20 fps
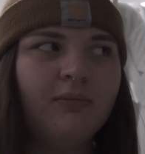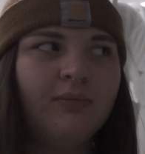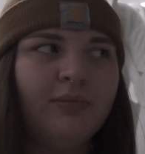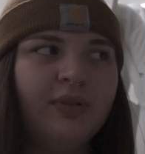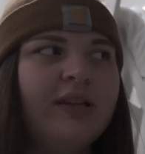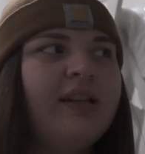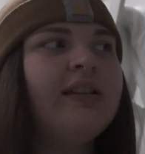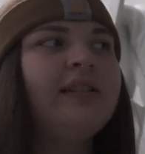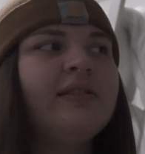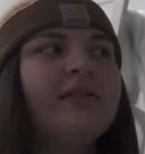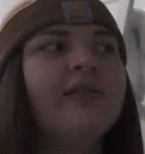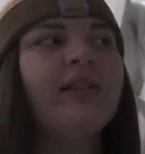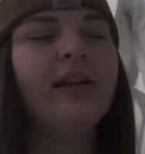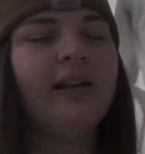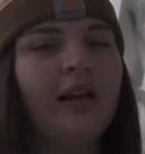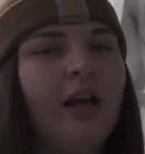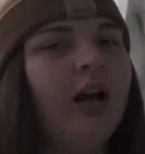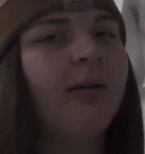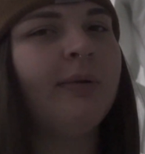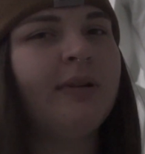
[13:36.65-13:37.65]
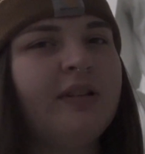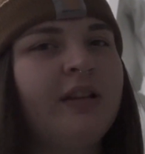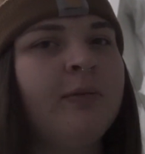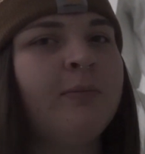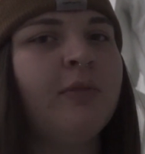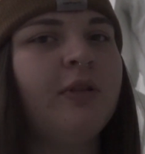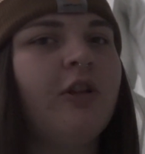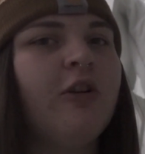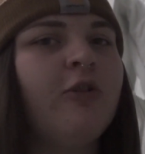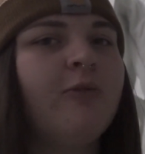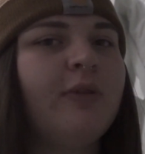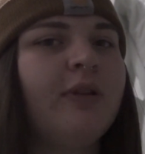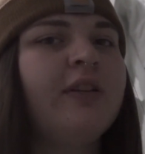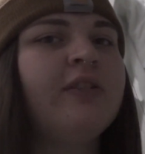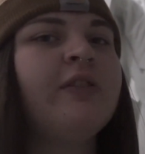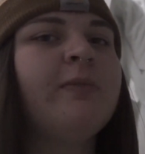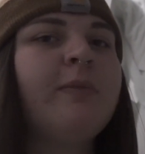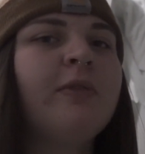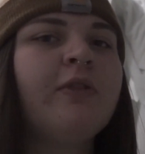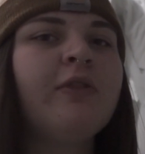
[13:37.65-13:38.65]
please like comment down below,
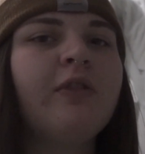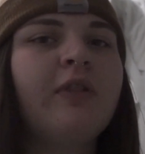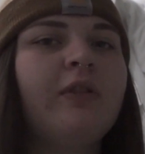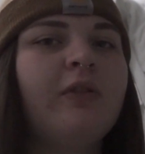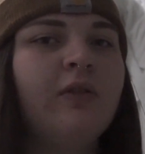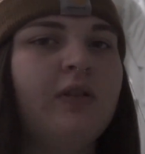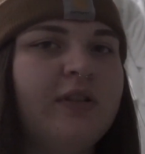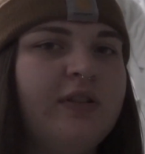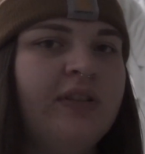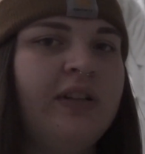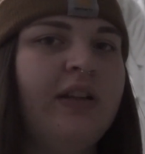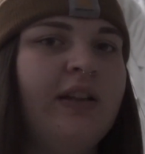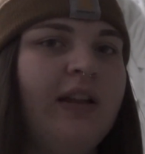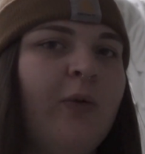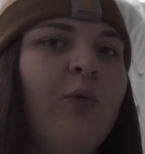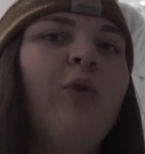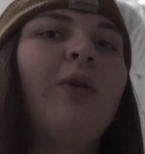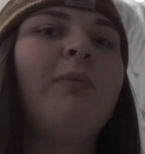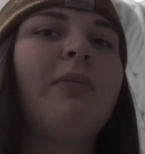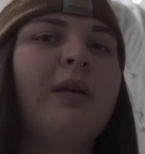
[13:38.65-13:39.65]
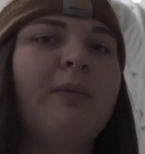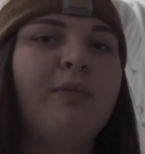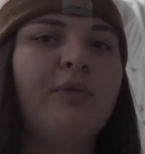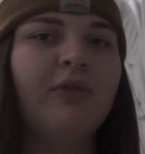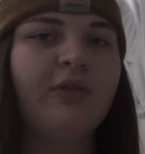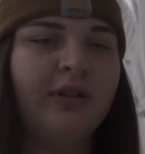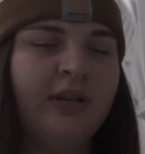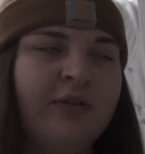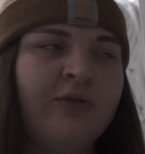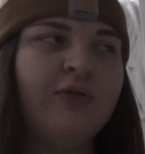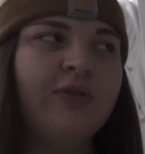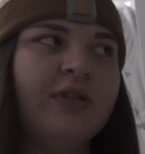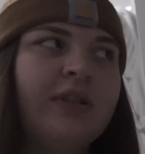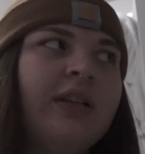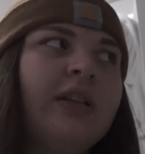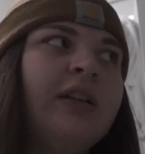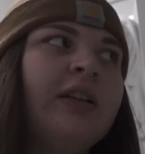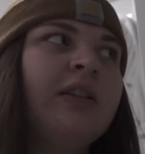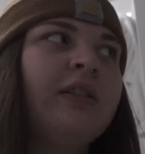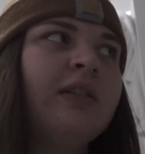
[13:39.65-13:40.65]
because it'd be really cool to see like what people are
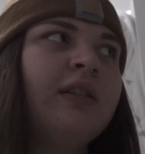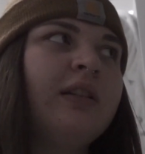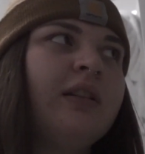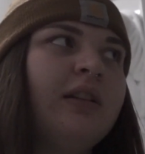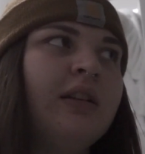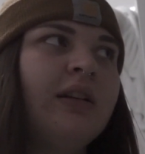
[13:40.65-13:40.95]
interested in.